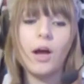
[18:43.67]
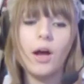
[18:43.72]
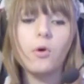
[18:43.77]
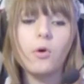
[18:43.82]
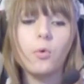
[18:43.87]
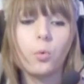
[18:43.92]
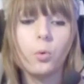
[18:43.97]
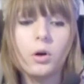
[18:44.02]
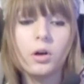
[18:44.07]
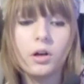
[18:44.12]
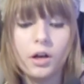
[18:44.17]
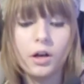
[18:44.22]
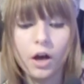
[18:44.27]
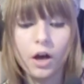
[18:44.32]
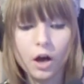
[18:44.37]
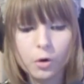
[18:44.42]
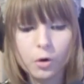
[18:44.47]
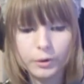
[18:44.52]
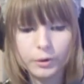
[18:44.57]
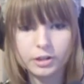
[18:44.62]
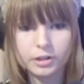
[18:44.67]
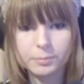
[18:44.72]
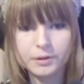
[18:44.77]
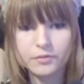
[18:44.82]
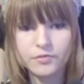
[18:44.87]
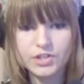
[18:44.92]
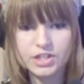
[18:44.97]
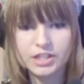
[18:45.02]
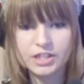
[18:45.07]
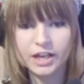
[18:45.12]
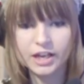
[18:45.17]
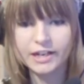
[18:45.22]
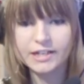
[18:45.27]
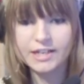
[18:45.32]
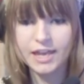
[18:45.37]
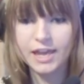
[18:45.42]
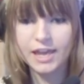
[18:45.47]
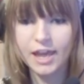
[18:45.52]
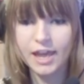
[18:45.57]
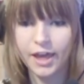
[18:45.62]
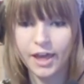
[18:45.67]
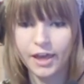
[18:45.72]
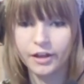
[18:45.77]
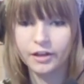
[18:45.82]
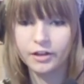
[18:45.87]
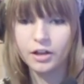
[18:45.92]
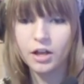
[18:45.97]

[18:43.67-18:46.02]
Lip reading: Oh, it could be on the side here.